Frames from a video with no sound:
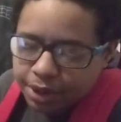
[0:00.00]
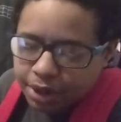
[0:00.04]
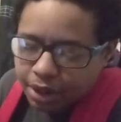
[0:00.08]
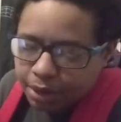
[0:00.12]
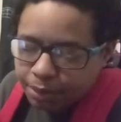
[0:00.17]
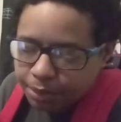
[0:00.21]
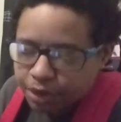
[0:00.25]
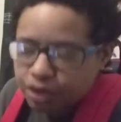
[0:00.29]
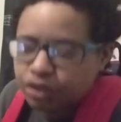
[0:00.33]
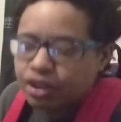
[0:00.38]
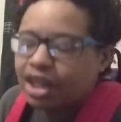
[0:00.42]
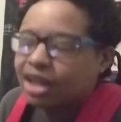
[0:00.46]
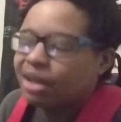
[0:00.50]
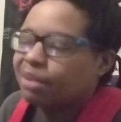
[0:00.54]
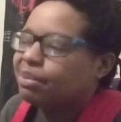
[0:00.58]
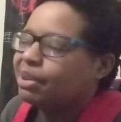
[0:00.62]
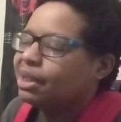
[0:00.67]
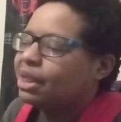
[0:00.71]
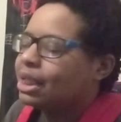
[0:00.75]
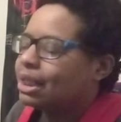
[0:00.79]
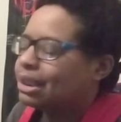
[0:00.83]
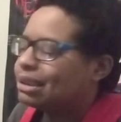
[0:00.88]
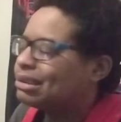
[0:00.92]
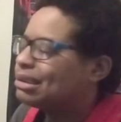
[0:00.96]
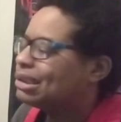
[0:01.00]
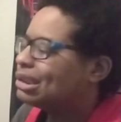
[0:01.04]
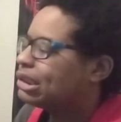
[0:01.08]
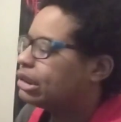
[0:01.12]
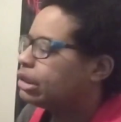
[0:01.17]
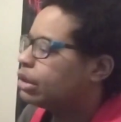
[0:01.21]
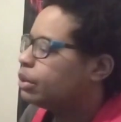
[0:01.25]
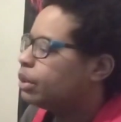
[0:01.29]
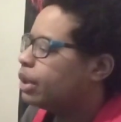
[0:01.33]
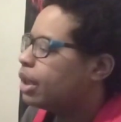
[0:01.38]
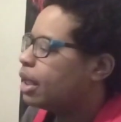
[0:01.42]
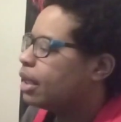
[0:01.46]
But I'm gonna try to be
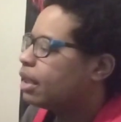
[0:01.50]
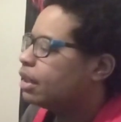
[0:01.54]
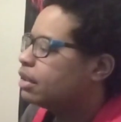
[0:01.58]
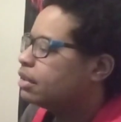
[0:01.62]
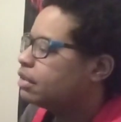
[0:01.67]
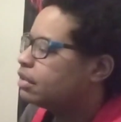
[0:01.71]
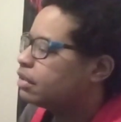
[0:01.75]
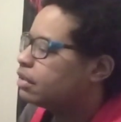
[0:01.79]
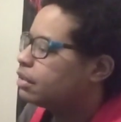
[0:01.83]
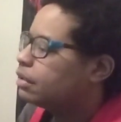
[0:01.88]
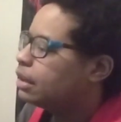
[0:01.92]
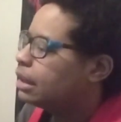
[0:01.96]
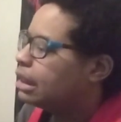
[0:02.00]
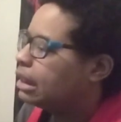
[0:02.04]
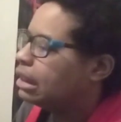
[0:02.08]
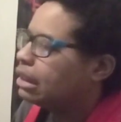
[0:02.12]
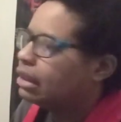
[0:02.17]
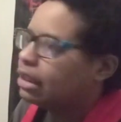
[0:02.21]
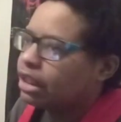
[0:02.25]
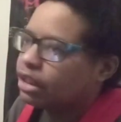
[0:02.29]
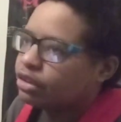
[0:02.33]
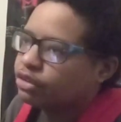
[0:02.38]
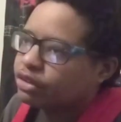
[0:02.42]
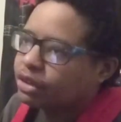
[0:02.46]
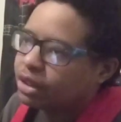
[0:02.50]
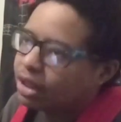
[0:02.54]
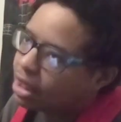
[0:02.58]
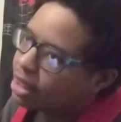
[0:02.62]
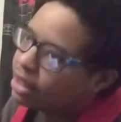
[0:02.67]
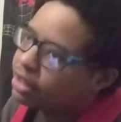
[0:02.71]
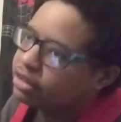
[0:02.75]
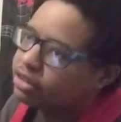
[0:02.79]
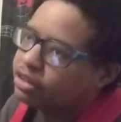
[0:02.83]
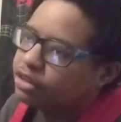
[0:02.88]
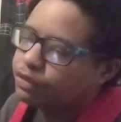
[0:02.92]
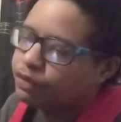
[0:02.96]
consistent, you guys. And thanks for the
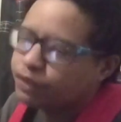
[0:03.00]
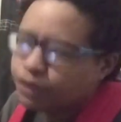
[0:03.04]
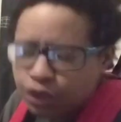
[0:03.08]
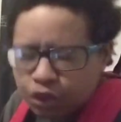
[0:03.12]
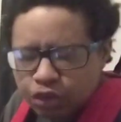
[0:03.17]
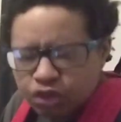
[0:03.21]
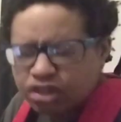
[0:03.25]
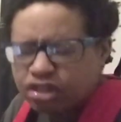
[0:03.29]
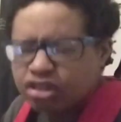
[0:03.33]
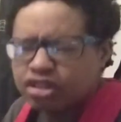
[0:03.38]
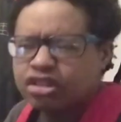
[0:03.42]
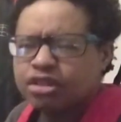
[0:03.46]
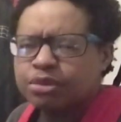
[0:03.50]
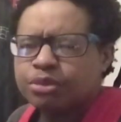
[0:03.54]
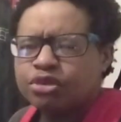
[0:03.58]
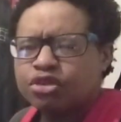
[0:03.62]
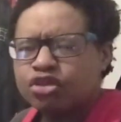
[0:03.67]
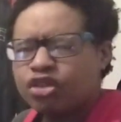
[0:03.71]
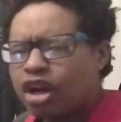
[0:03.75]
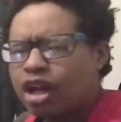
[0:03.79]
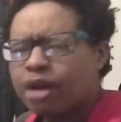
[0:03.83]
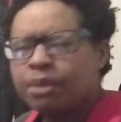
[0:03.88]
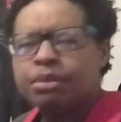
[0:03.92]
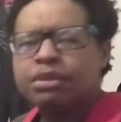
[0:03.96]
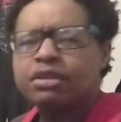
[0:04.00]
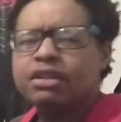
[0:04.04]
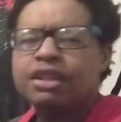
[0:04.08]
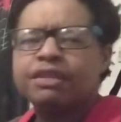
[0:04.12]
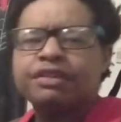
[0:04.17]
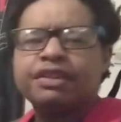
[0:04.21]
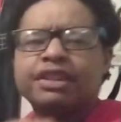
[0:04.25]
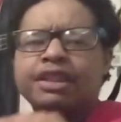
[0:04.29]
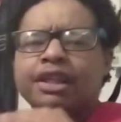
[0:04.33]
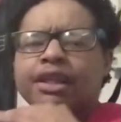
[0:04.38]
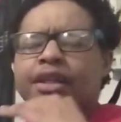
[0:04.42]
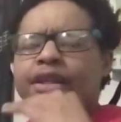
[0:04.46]
likes, the views, the subscribers,
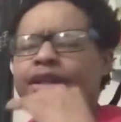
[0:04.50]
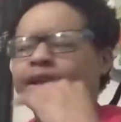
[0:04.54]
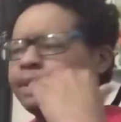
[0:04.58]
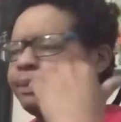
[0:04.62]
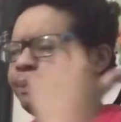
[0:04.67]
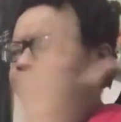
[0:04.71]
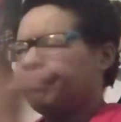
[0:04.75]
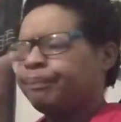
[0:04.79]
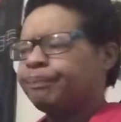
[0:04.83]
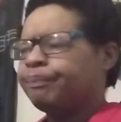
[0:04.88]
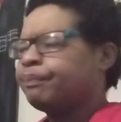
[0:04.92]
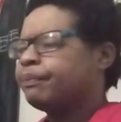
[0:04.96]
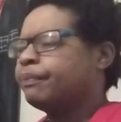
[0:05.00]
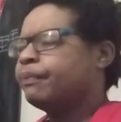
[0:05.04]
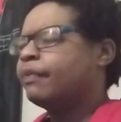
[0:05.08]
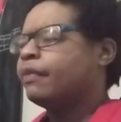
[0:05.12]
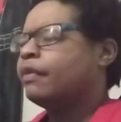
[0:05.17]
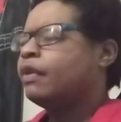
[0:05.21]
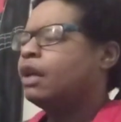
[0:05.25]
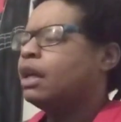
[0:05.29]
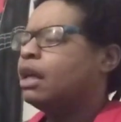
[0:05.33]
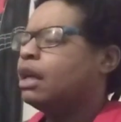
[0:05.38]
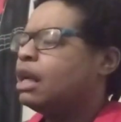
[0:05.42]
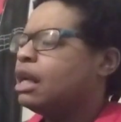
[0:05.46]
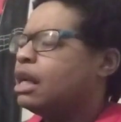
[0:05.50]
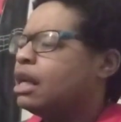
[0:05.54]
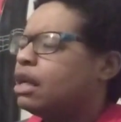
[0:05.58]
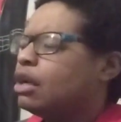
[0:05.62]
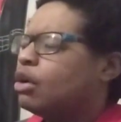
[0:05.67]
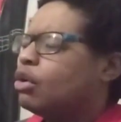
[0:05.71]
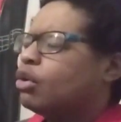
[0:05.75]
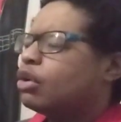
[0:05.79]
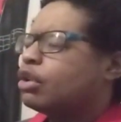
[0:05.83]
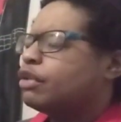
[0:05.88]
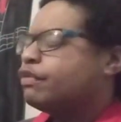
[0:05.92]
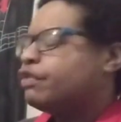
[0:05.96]
everything,
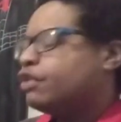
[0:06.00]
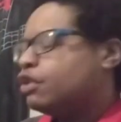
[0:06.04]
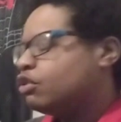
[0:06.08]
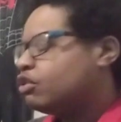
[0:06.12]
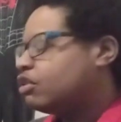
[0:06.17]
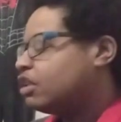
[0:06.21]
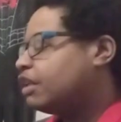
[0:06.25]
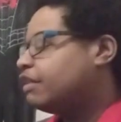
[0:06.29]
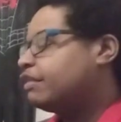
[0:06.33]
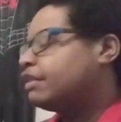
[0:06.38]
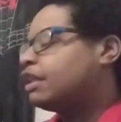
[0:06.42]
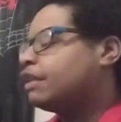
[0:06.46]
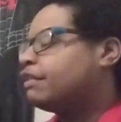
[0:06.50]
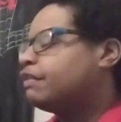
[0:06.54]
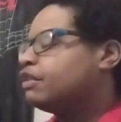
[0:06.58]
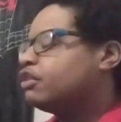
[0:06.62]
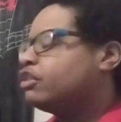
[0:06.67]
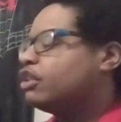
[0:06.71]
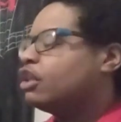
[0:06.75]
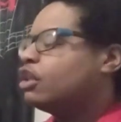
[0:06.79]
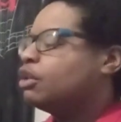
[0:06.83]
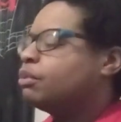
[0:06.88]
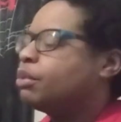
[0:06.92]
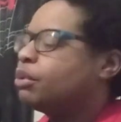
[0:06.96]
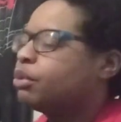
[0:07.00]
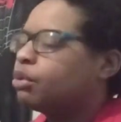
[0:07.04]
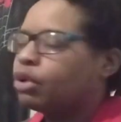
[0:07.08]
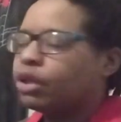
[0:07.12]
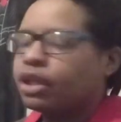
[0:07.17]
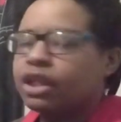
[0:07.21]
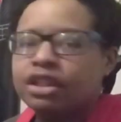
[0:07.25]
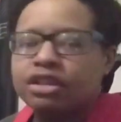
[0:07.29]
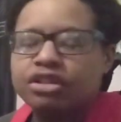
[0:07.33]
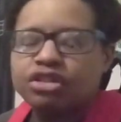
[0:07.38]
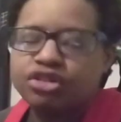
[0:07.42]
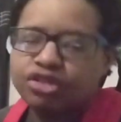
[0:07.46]
and all the views and everything for the channel. But we're
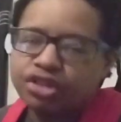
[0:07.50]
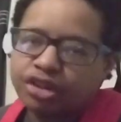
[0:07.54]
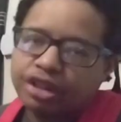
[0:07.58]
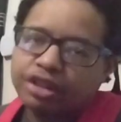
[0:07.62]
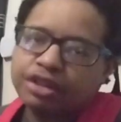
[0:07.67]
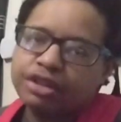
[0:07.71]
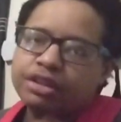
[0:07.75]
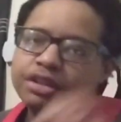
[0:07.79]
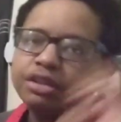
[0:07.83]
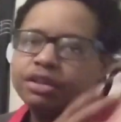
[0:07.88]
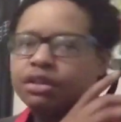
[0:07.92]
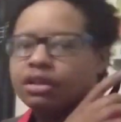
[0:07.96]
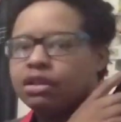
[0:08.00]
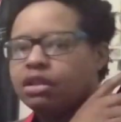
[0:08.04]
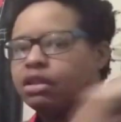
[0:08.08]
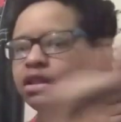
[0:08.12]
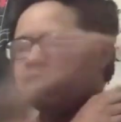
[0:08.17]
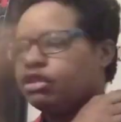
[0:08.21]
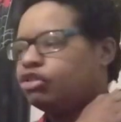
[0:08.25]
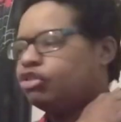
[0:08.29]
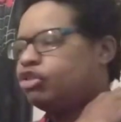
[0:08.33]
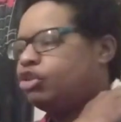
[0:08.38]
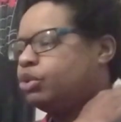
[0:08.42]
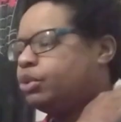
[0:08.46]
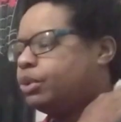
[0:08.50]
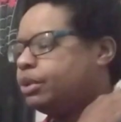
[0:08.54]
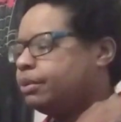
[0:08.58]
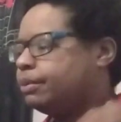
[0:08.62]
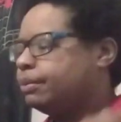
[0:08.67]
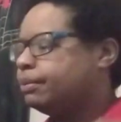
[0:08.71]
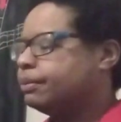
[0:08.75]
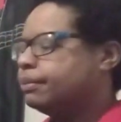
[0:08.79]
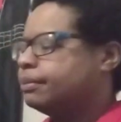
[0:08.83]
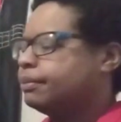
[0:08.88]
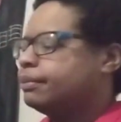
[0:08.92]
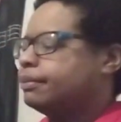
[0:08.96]
gonna get this trailer. Let's do
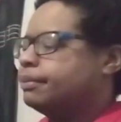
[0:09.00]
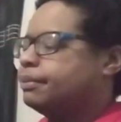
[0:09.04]
it.